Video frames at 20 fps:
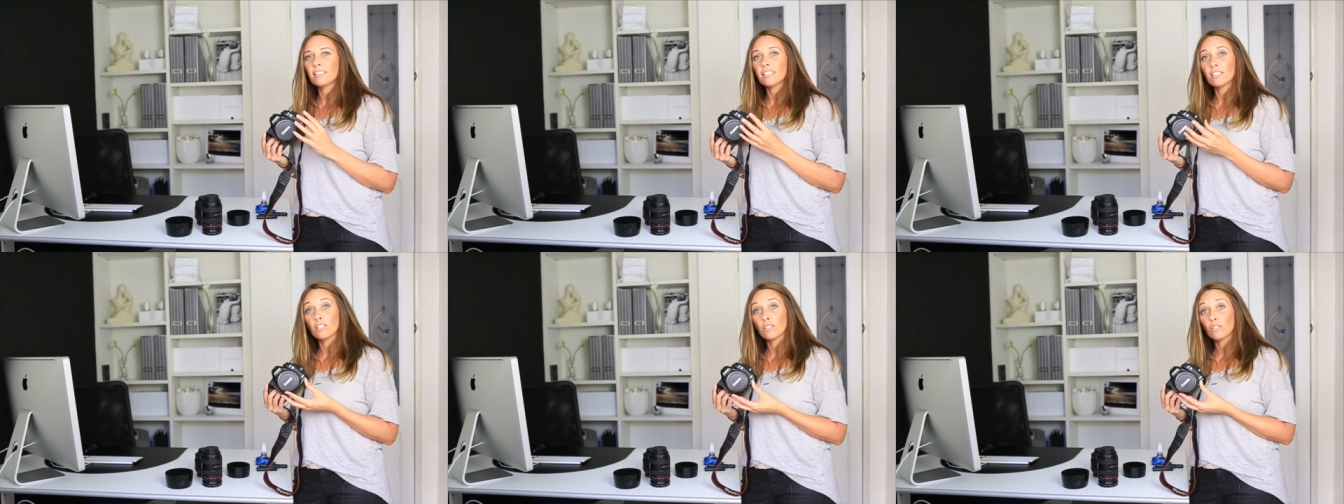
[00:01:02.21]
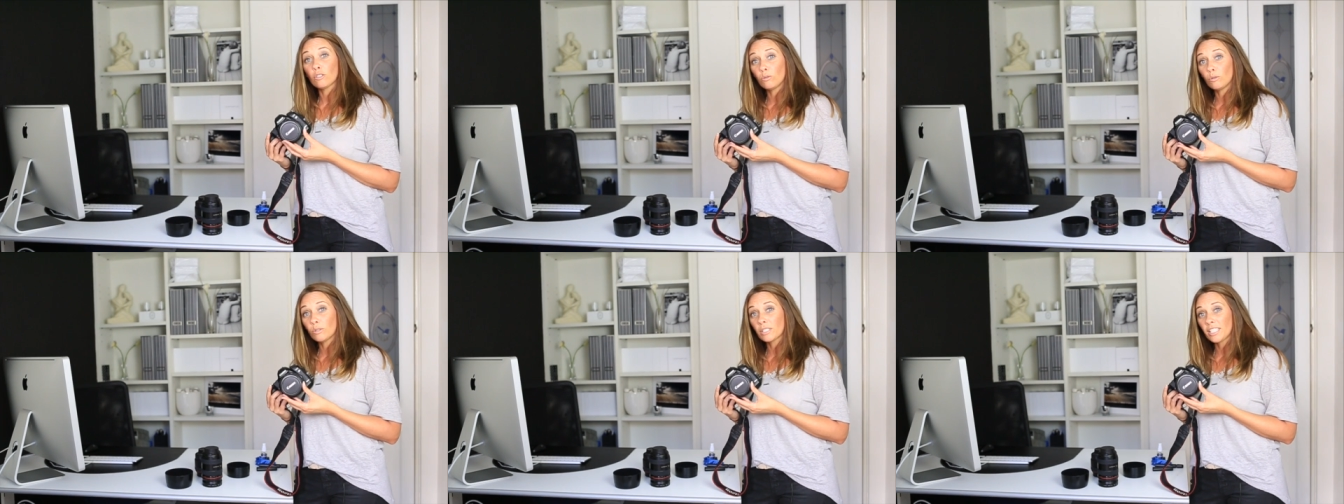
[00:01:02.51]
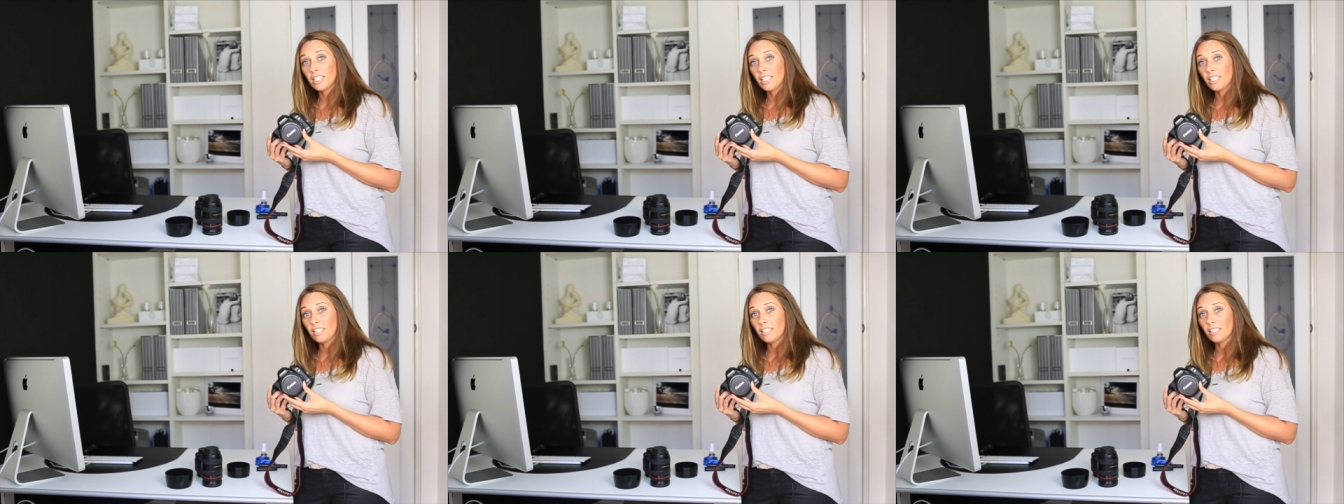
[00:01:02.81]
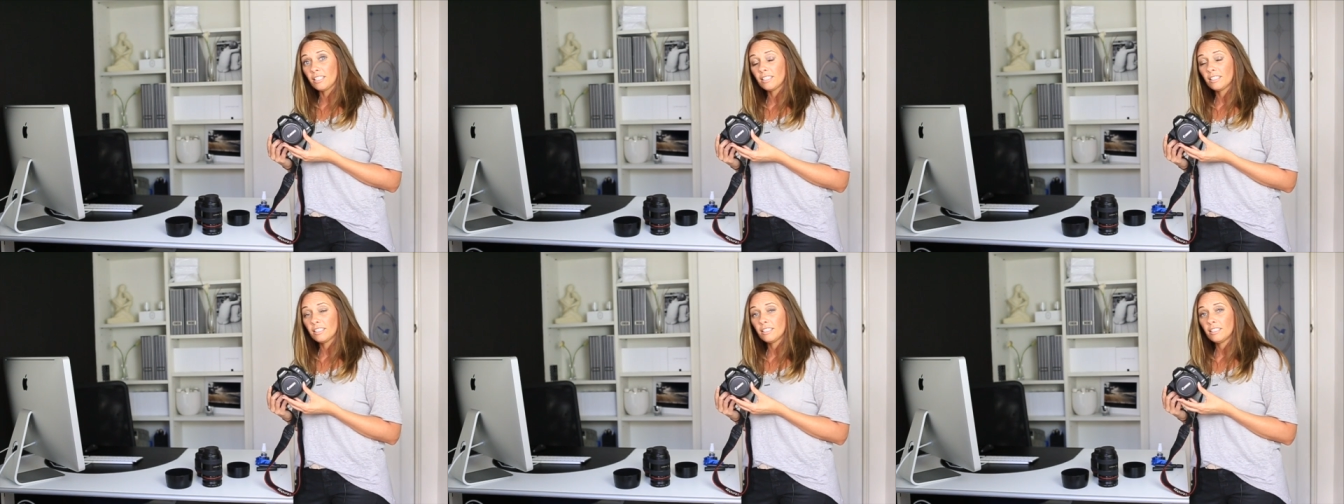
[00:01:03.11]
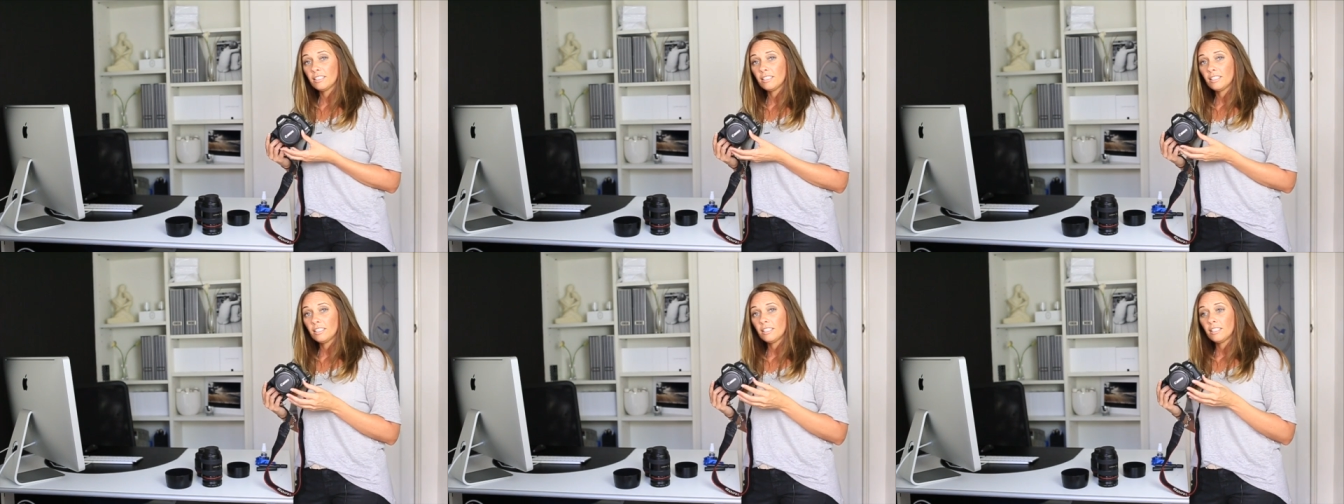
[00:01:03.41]
distorting
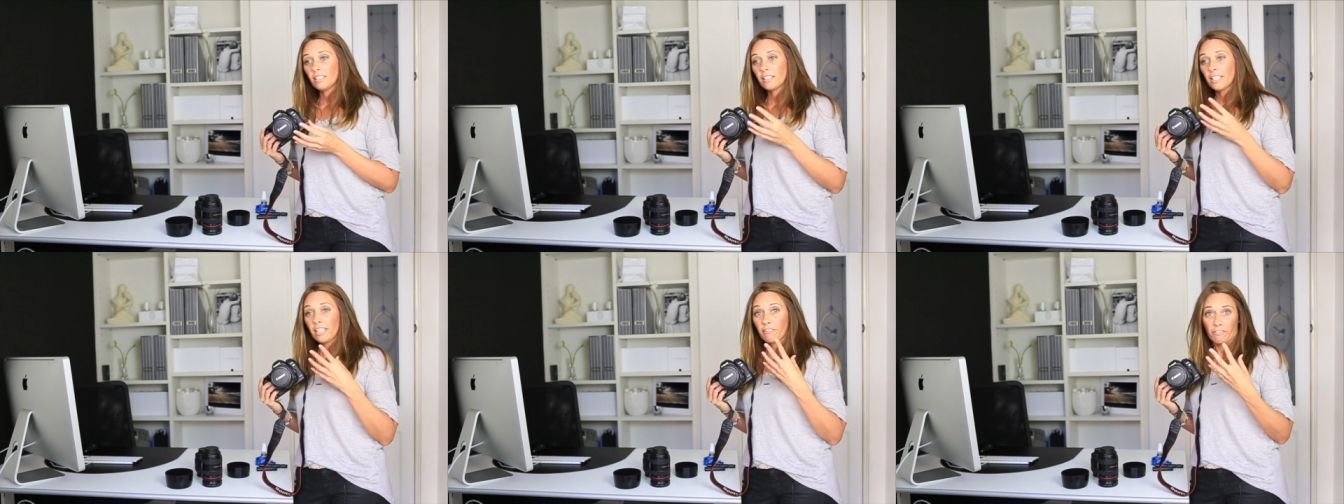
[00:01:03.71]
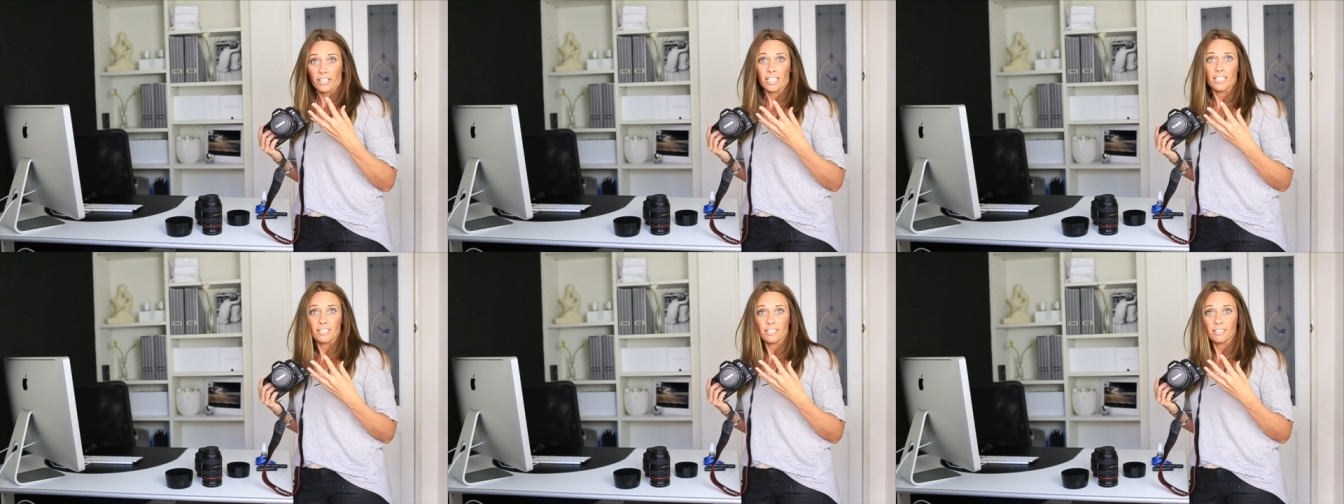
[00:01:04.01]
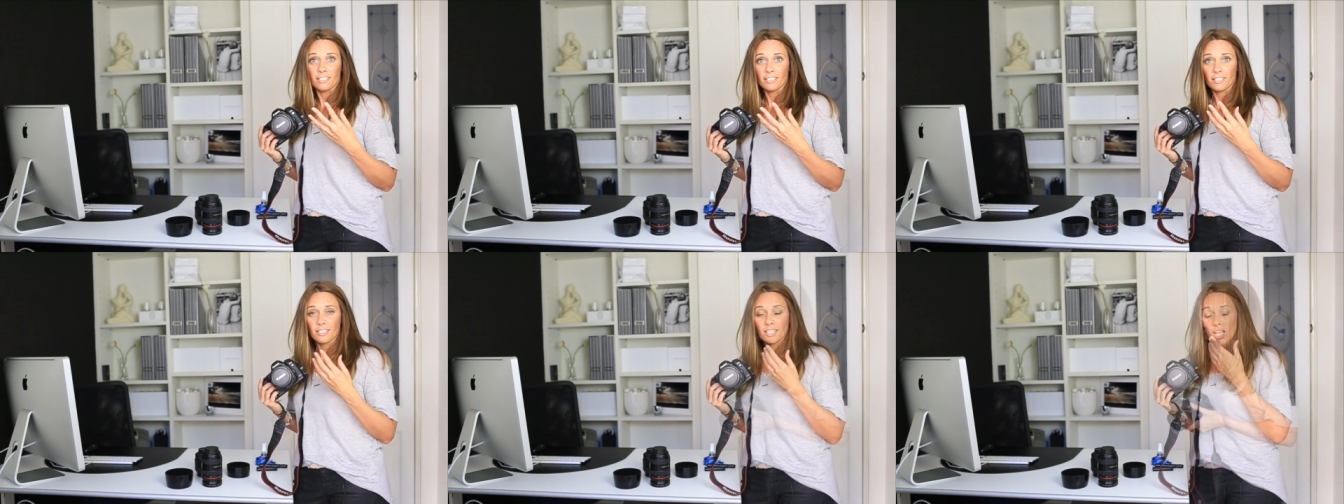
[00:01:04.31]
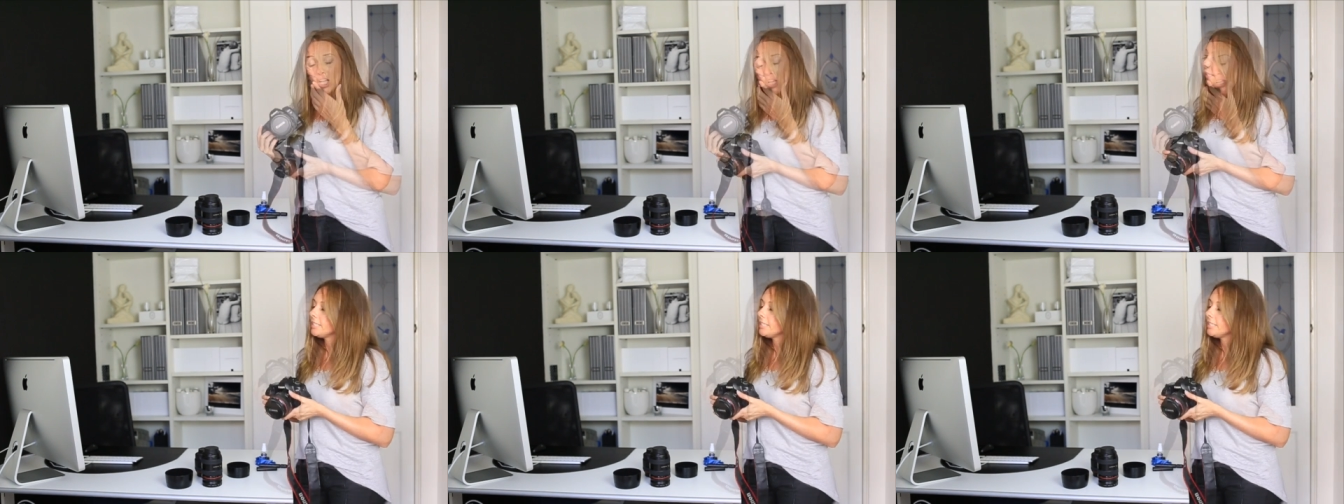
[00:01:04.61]
their faces.